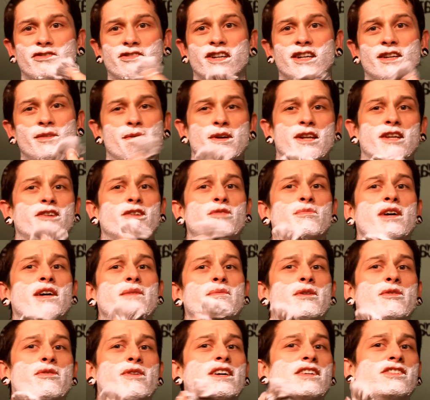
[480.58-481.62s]
for anybody who might
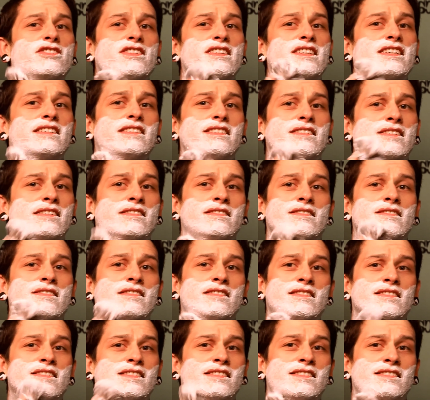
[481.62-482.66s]
be watching this,
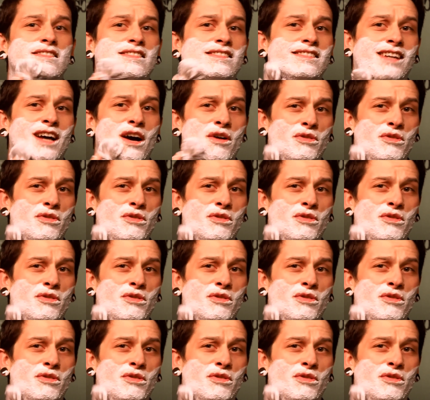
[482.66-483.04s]
I